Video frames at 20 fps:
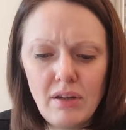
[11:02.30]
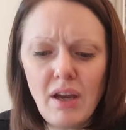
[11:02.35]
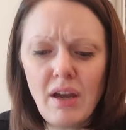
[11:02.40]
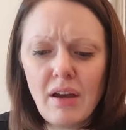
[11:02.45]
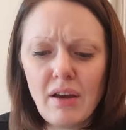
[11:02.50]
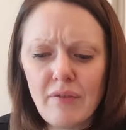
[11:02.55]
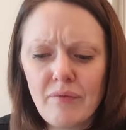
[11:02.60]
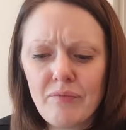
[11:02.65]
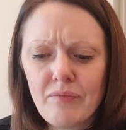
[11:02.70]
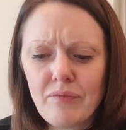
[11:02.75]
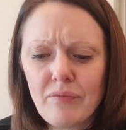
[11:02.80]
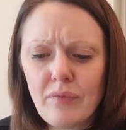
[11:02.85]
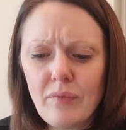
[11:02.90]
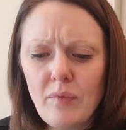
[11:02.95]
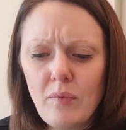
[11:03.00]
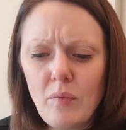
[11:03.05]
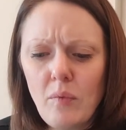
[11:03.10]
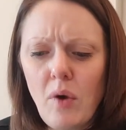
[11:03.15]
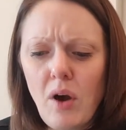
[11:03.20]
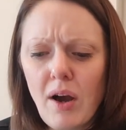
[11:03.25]
Yeah.
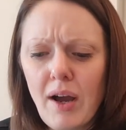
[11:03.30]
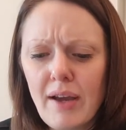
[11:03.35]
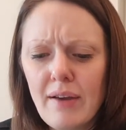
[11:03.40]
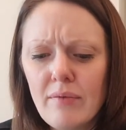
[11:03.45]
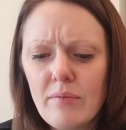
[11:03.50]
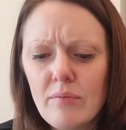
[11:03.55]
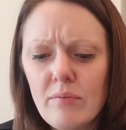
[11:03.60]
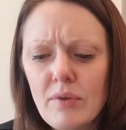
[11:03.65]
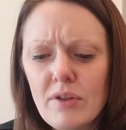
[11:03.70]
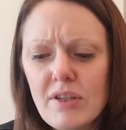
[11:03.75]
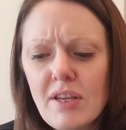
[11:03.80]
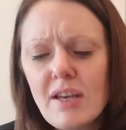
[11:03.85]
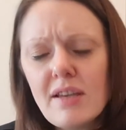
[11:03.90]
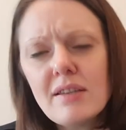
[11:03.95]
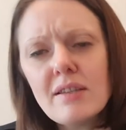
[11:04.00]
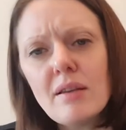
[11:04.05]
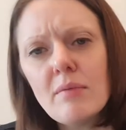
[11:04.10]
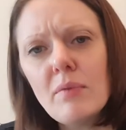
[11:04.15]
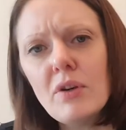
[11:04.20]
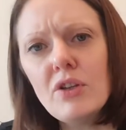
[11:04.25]
Why? Was there
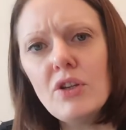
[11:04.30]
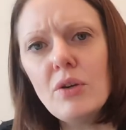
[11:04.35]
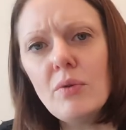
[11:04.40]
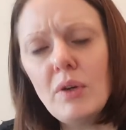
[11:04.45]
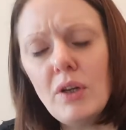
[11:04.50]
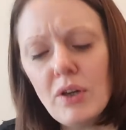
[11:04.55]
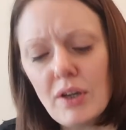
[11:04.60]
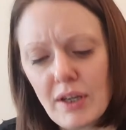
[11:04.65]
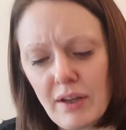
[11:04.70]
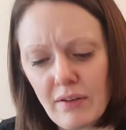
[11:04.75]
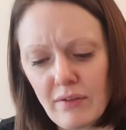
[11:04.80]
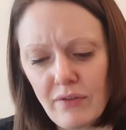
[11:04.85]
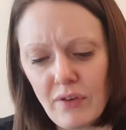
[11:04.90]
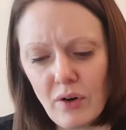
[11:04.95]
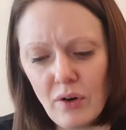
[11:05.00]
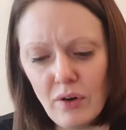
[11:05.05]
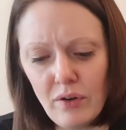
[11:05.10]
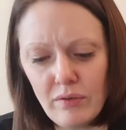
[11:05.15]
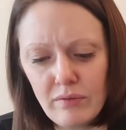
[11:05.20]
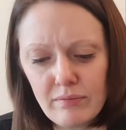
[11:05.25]
someone you were looking
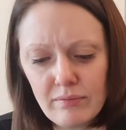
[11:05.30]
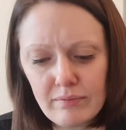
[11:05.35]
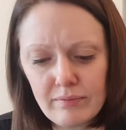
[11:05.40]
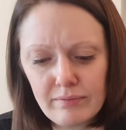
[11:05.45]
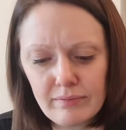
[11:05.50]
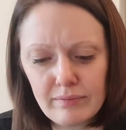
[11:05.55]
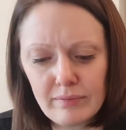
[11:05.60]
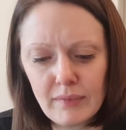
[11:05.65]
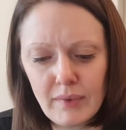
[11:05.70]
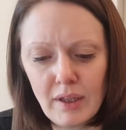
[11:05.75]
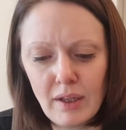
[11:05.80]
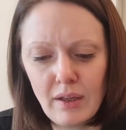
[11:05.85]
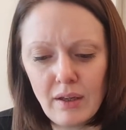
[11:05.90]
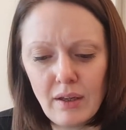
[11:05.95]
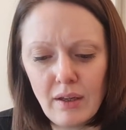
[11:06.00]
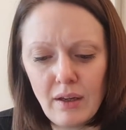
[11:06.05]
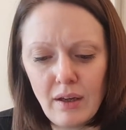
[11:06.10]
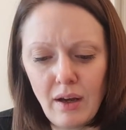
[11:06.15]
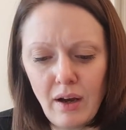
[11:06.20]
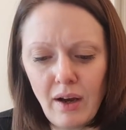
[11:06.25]
for?
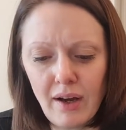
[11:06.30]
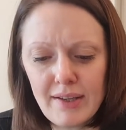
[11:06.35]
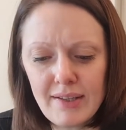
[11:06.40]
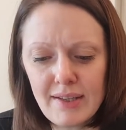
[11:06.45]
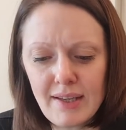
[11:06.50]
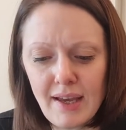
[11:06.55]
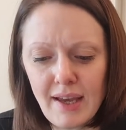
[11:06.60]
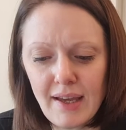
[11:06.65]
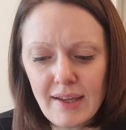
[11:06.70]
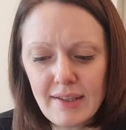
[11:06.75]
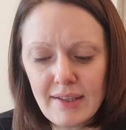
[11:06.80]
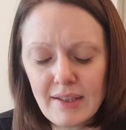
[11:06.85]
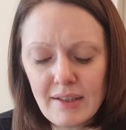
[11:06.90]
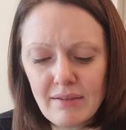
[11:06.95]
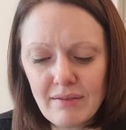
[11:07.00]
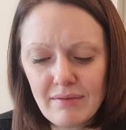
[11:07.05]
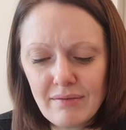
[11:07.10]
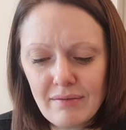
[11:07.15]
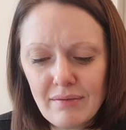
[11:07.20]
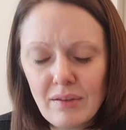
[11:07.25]
I said,
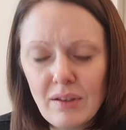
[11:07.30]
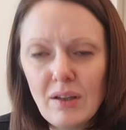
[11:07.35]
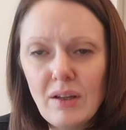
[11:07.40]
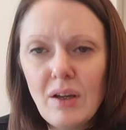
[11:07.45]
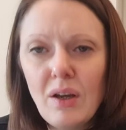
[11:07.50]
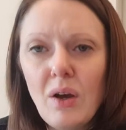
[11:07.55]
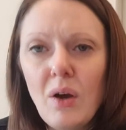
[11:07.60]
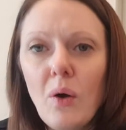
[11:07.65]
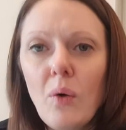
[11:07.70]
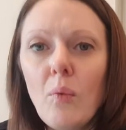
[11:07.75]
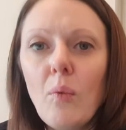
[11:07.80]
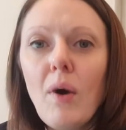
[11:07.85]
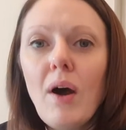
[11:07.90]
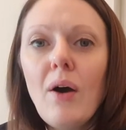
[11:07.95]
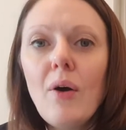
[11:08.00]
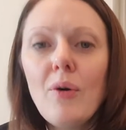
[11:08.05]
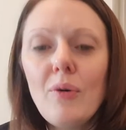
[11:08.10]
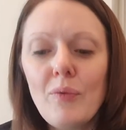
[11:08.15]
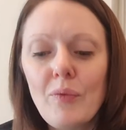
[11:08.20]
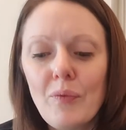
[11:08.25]

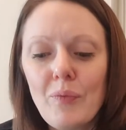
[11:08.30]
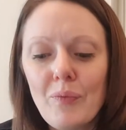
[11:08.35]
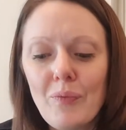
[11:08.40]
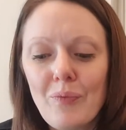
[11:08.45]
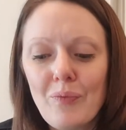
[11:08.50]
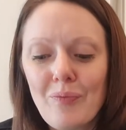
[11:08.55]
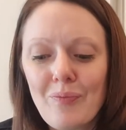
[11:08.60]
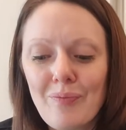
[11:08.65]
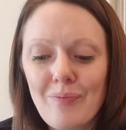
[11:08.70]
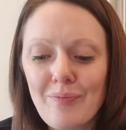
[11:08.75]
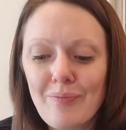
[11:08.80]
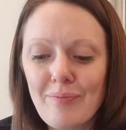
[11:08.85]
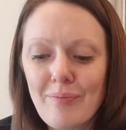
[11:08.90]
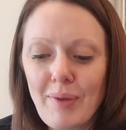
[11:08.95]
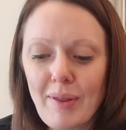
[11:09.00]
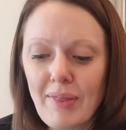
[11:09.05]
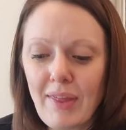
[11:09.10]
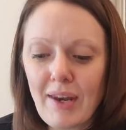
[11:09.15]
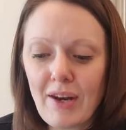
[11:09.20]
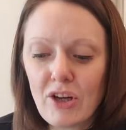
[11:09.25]
well,
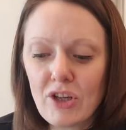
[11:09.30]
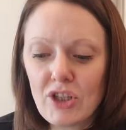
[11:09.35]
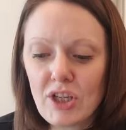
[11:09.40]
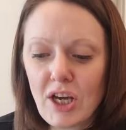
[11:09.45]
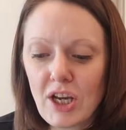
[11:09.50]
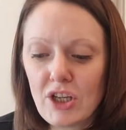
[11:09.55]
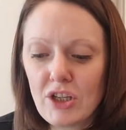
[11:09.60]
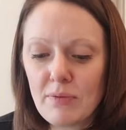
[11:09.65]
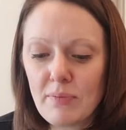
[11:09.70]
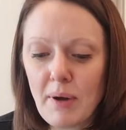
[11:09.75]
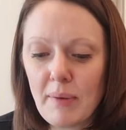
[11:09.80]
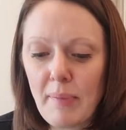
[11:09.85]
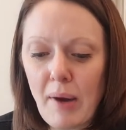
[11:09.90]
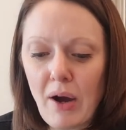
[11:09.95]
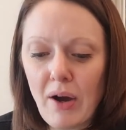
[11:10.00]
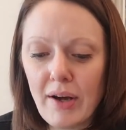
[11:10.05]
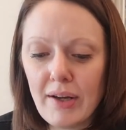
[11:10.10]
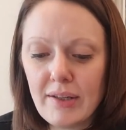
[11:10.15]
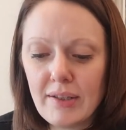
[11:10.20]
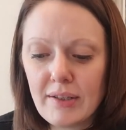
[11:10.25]
but then I changed my
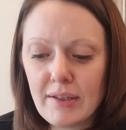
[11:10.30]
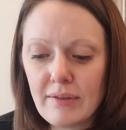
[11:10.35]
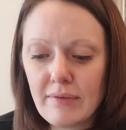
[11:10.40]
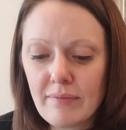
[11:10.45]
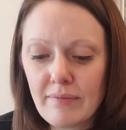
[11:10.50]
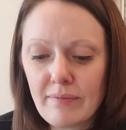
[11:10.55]
mind.